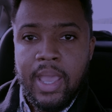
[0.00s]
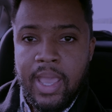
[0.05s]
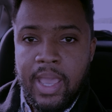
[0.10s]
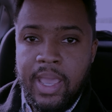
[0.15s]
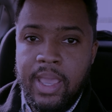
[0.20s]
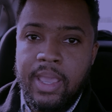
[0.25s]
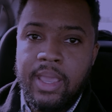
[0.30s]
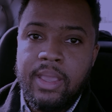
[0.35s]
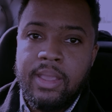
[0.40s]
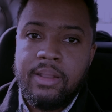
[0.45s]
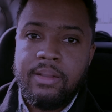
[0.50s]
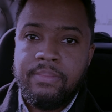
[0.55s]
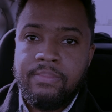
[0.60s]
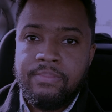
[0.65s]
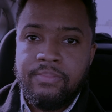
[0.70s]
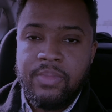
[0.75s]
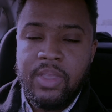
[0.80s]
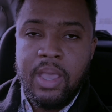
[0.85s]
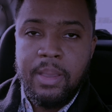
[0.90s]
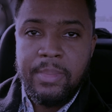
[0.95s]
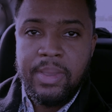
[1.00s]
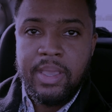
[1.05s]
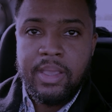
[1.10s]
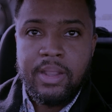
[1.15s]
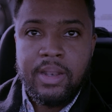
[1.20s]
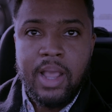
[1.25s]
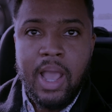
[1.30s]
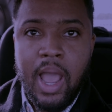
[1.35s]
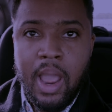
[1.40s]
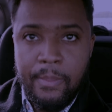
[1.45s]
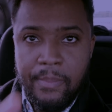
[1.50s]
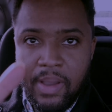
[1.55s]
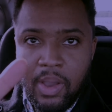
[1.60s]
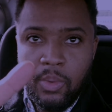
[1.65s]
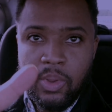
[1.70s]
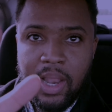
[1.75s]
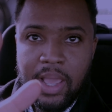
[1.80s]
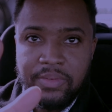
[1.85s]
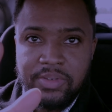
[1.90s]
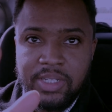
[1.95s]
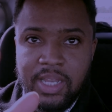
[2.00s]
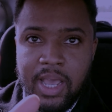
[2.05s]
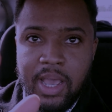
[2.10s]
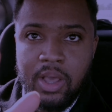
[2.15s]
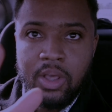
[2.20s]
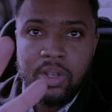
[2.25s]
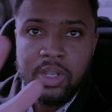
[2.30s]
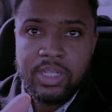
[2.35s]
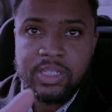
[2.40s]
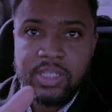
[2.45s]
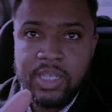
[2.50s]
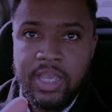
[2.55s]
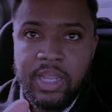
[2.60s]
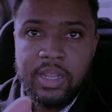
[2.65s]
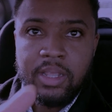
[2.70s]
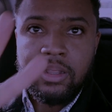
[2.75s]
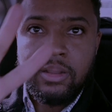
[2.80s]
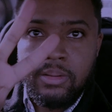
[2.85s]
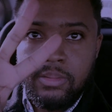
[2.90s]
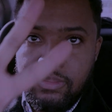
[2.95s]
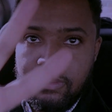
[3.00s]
and yeah, man, High Power Lifestyle. Let's get it.